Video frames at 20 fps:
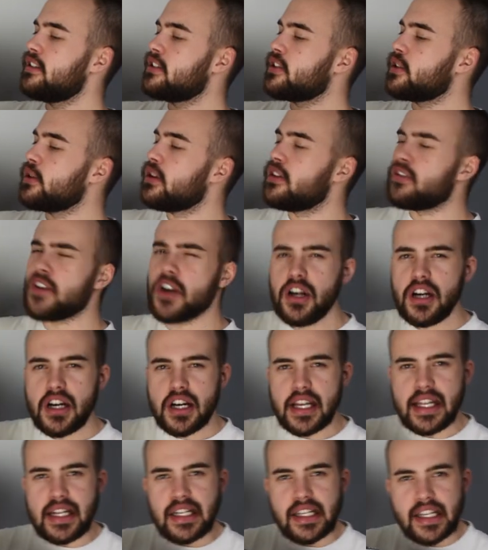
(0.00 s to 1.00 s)
sort of
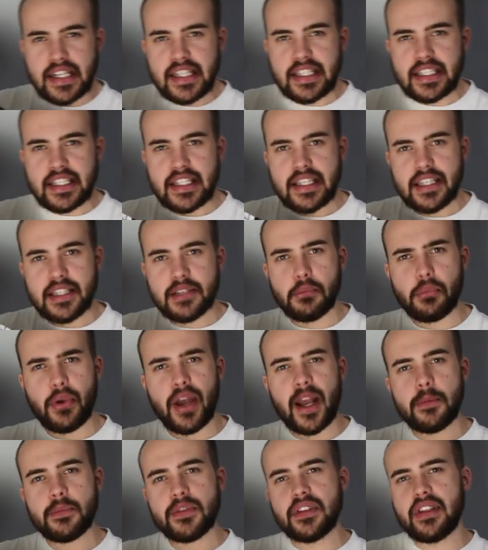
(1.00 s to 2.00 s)
early 90s,
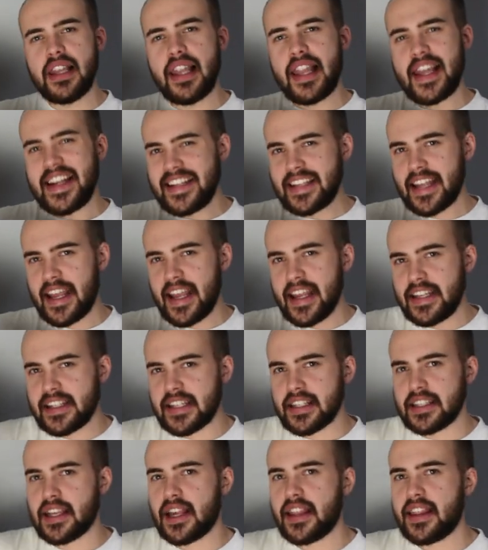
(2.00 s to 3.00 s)
perhaps late
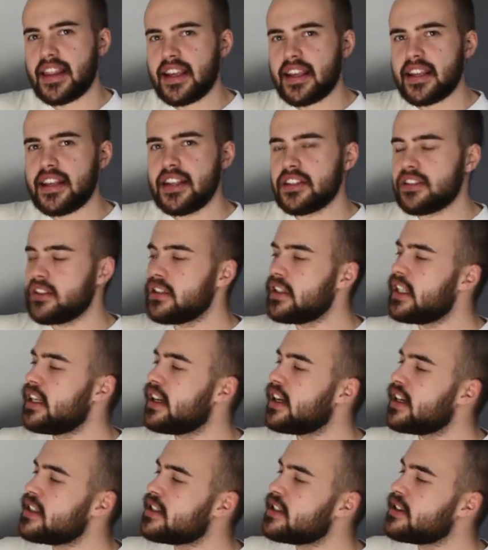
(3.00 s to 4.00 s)
80s. I think it is early
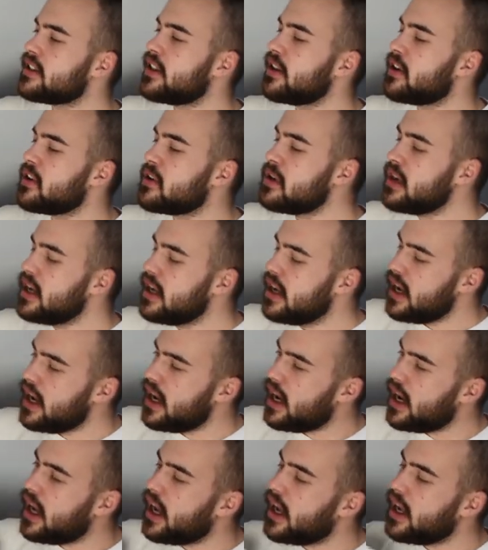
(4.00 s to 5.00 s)
90s though.
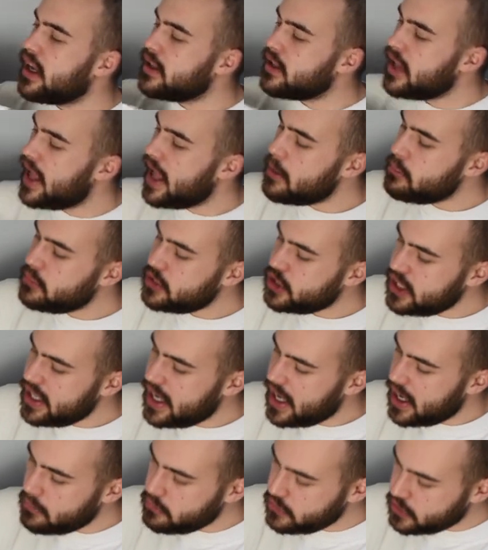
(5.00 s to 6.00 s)
Uh,
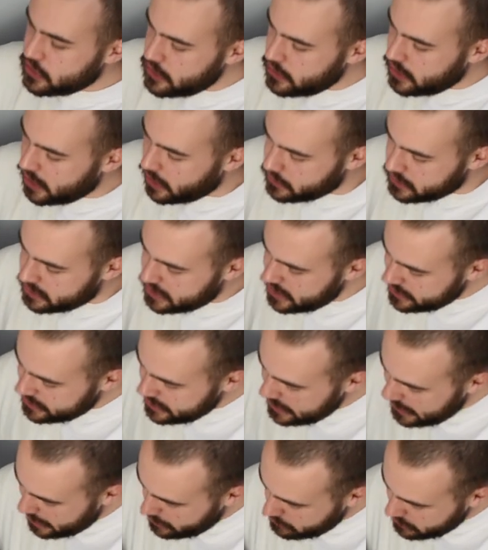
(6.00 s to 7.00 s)
MGM Studios,
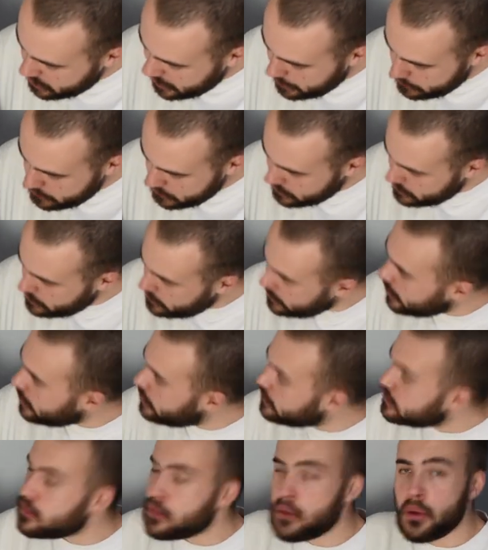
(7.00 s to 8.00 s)
Disney MGM
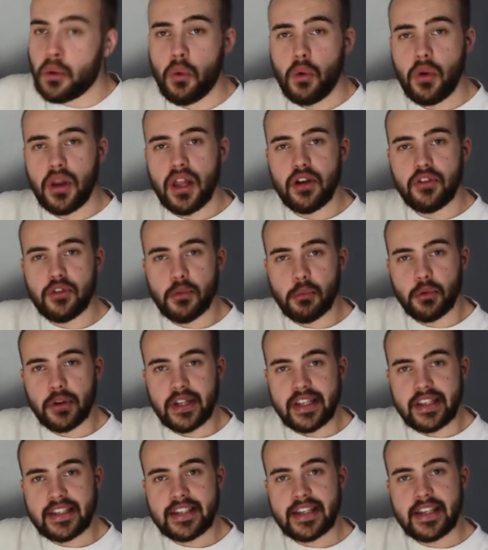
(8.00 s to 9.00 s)
Studios all over
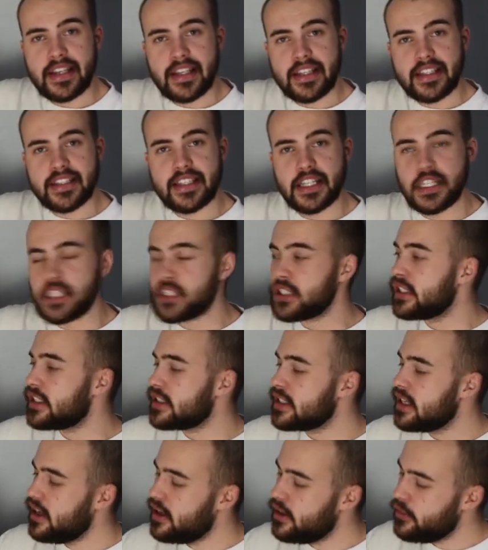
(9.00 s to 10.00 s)
print
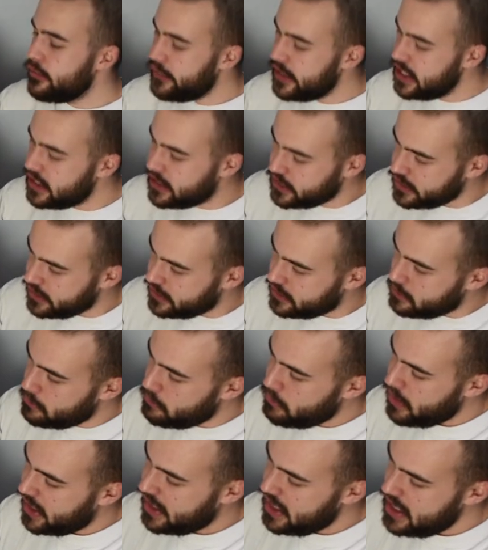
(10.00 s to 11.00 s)
t-shirt. Features
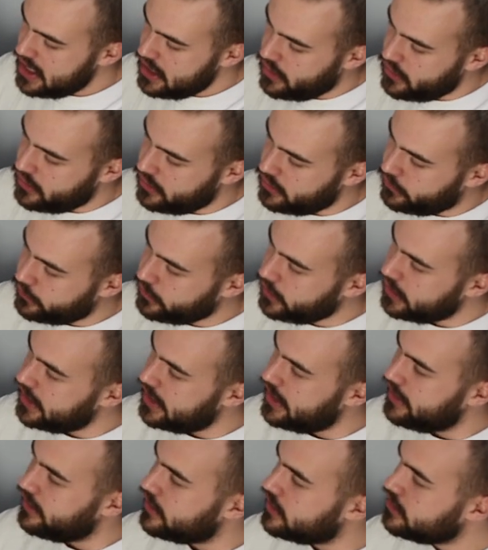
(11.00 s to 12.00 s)
Mickey on the
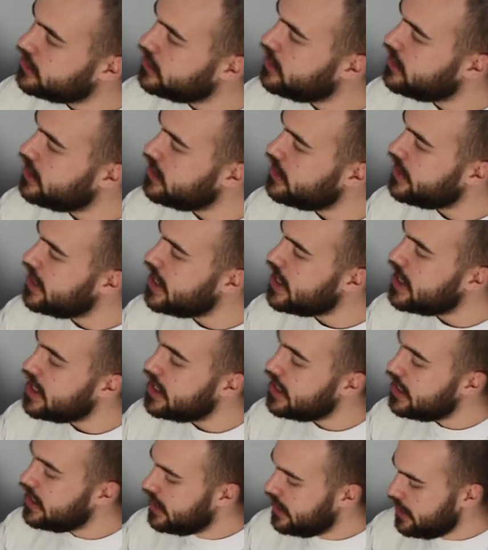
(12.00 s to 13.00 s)
front in the star
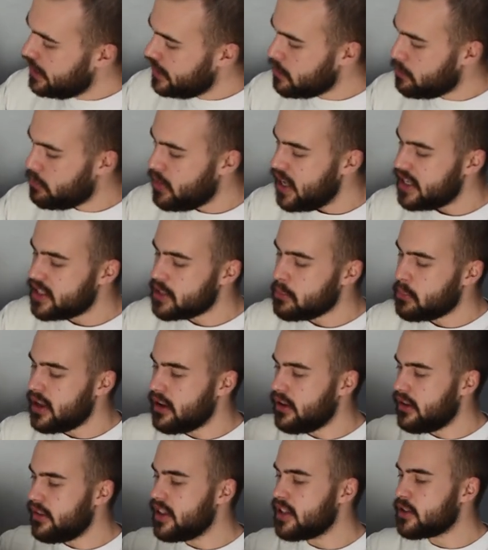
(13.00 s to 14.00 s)
there. The pit to
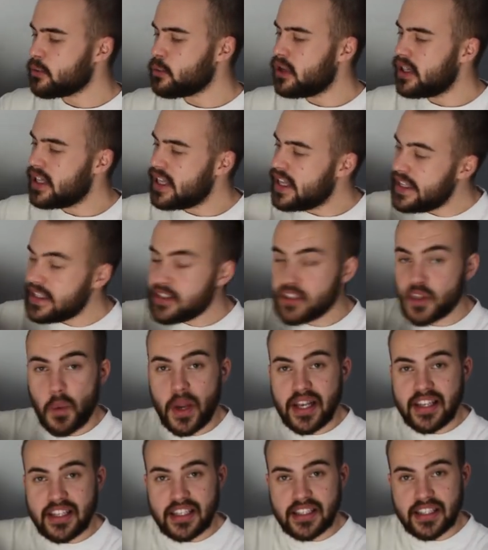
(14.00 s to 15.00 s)
pit on this one is
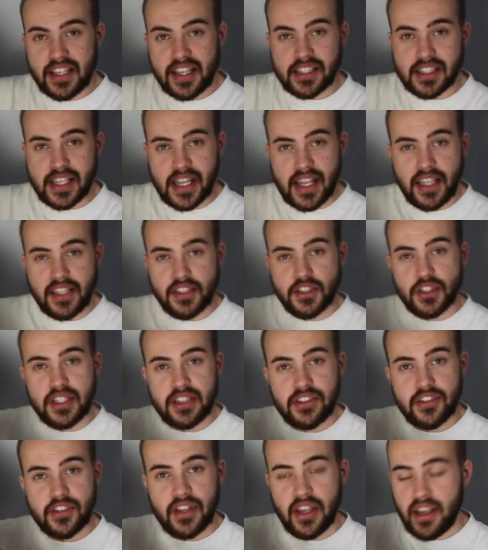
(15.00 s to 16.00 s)
26
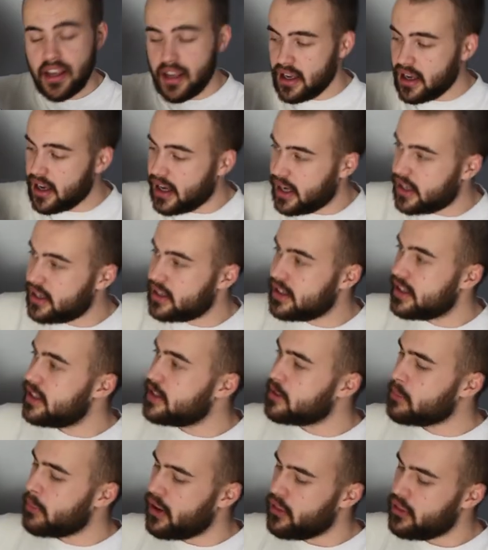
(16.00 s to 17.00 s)
inches and
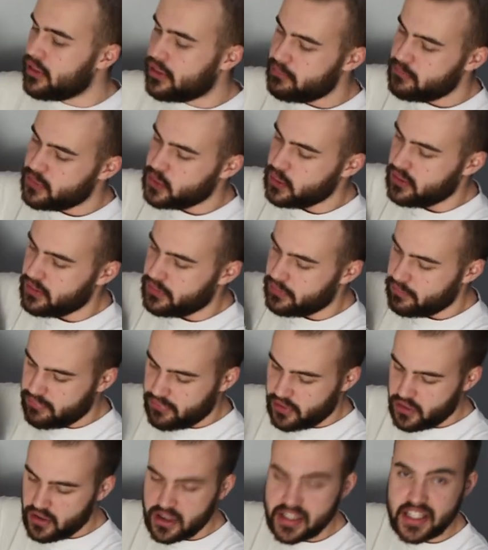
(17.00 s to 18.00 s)
it's about sort of
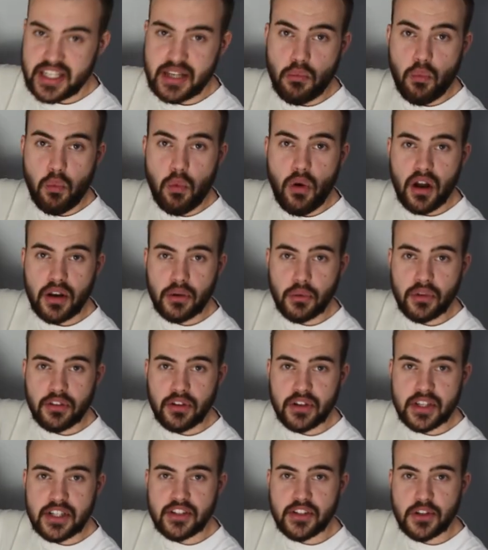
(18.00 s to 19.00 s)
31 or
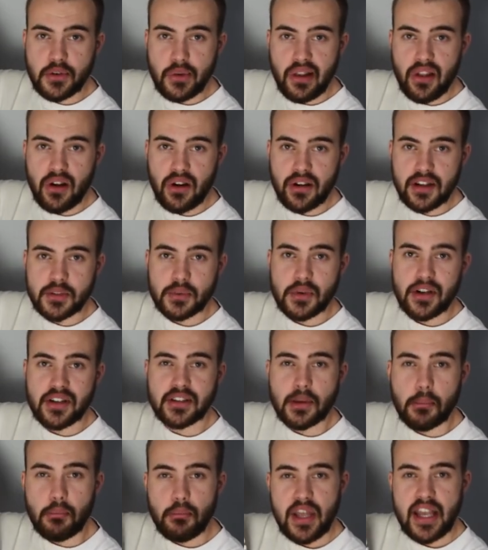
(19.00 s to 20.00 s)
32 long as well.
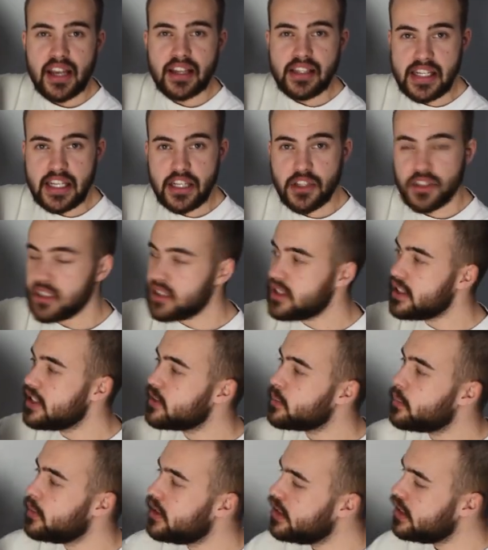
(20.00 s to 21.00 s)
It's a big t-shirt
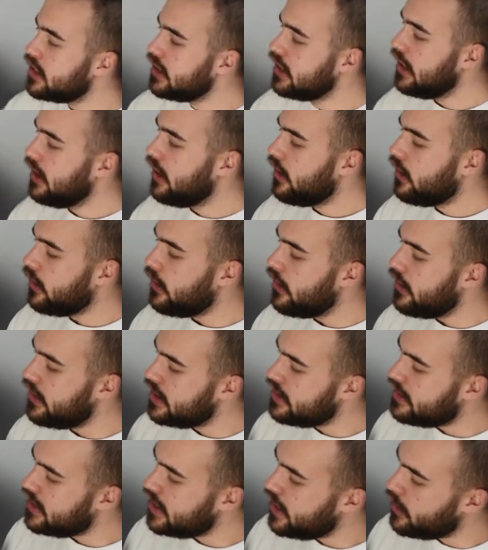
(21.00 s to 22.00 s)
this one
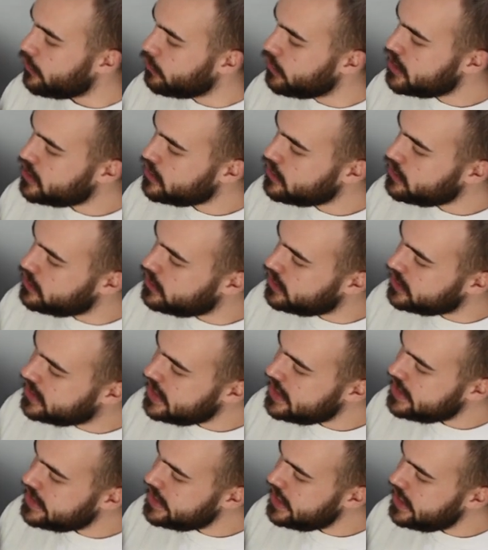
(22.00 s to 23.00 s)
on the original
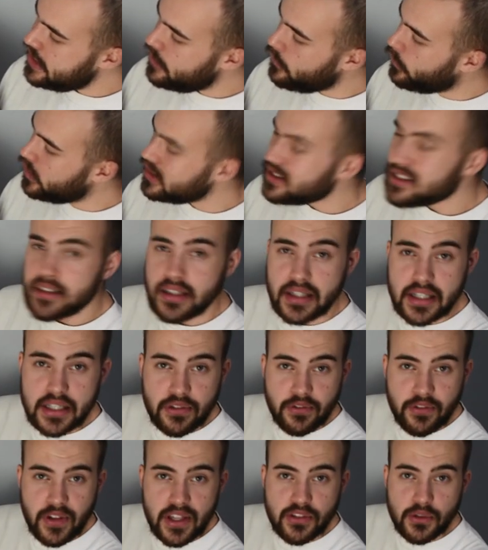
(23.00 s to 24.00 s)
Disney one
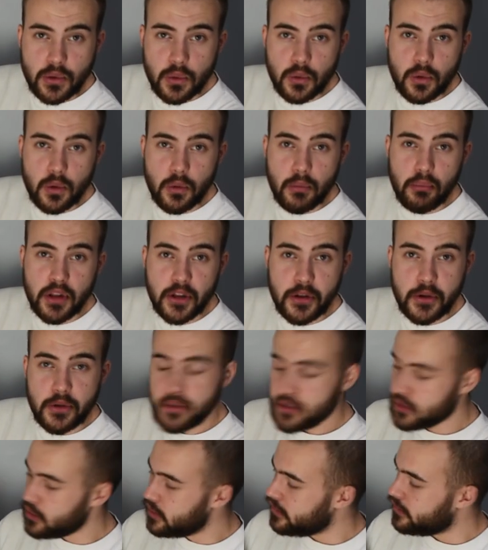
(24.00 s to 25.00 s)
size fits all blue
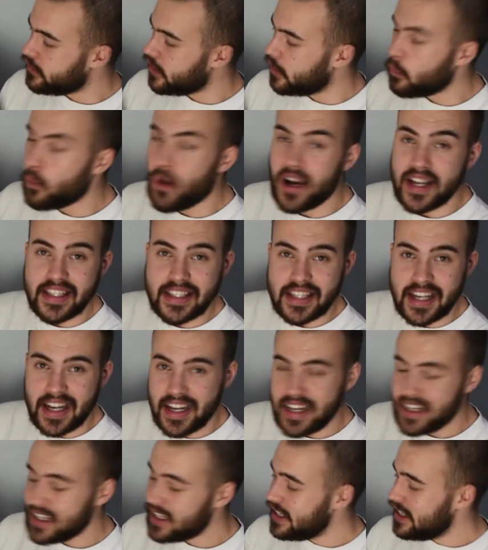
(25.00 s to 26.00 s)
sort of and white
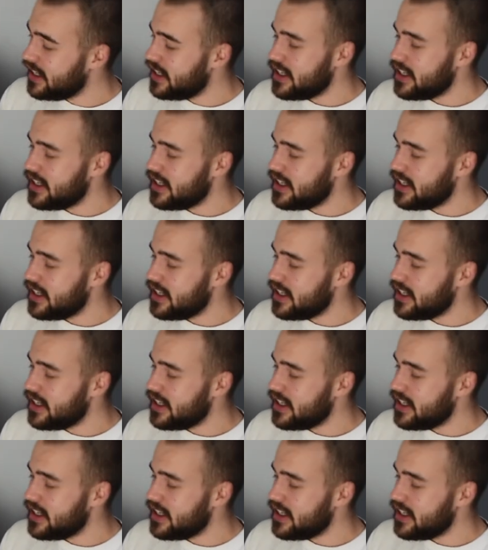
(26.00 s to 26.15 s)
tag.